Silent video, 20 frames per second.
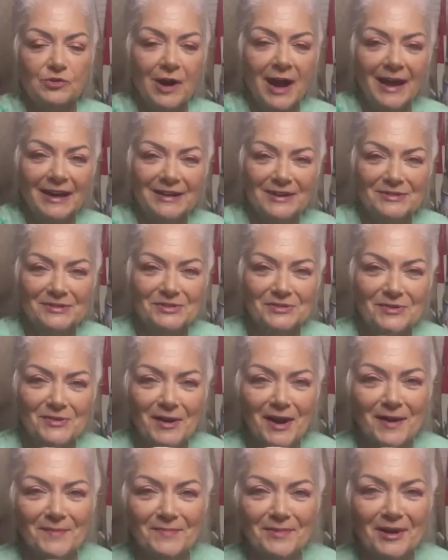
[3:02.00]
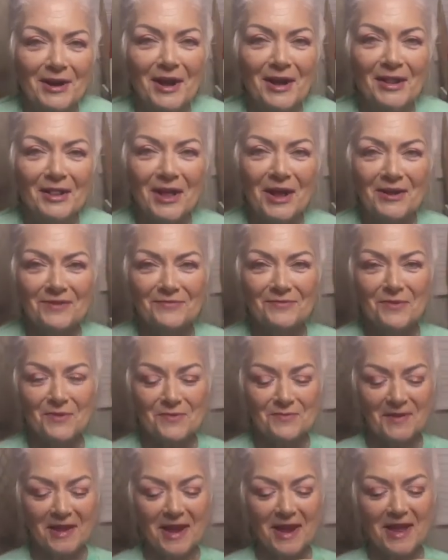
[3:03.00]
trying to scrape it all off
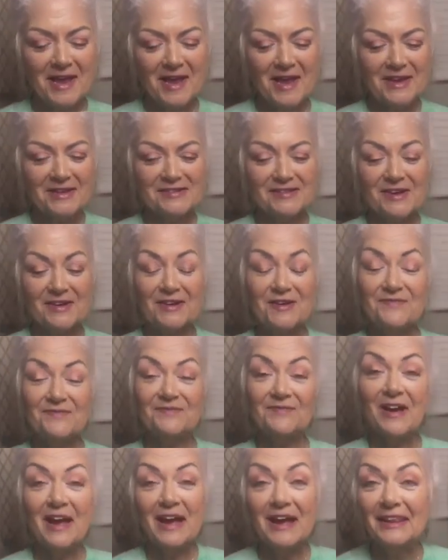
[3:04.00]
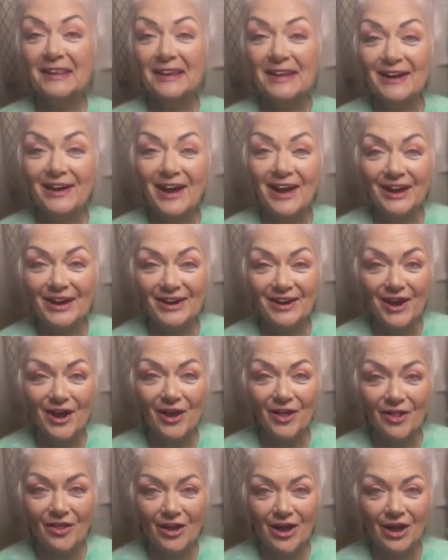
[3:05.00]
for me. So he finally got it
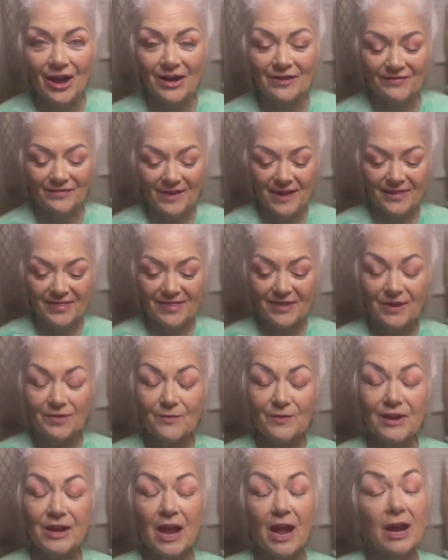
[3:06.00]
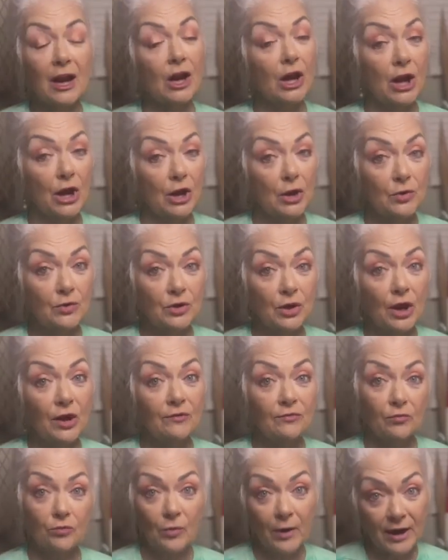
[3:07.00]
all off. And then we got a coat
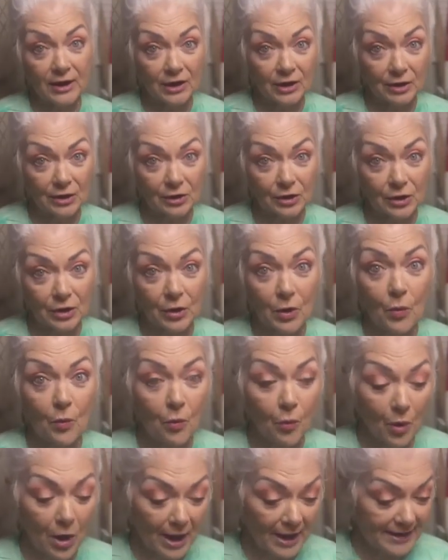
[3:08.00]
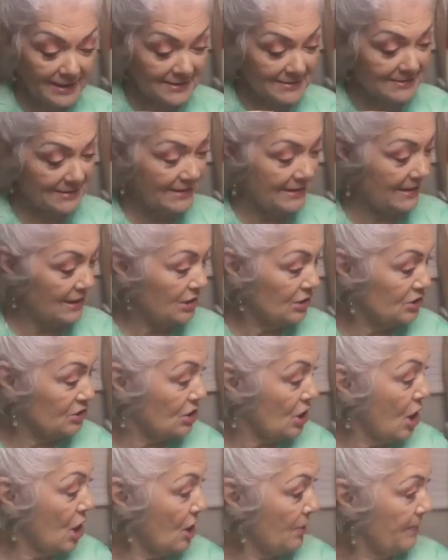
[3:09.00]
of regular white
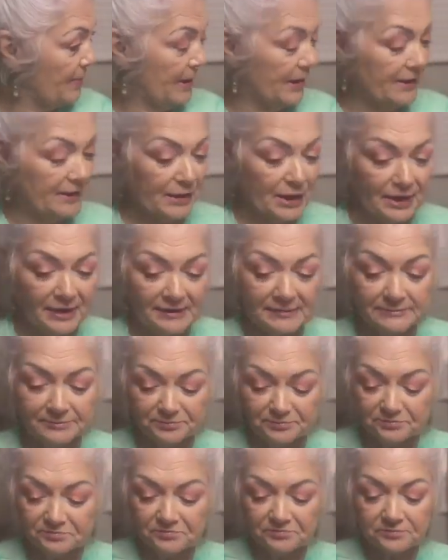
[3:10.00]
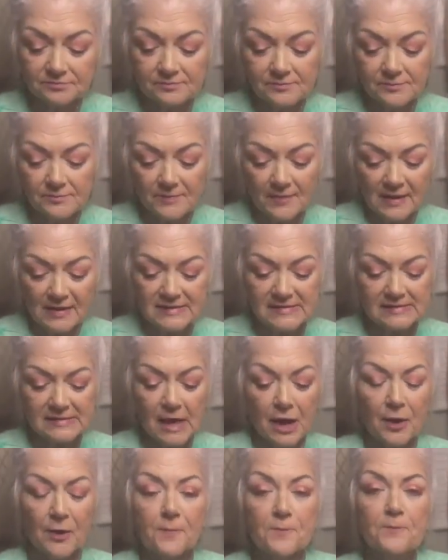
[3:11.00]
chalk paint on it.
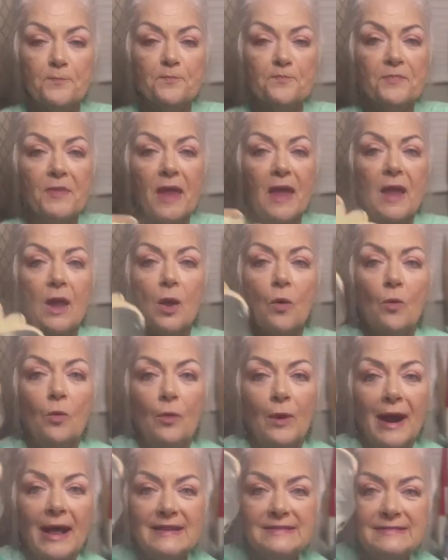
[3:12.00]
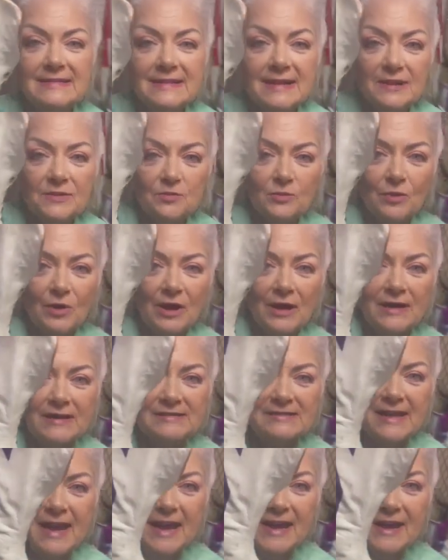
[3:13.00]
So what I did was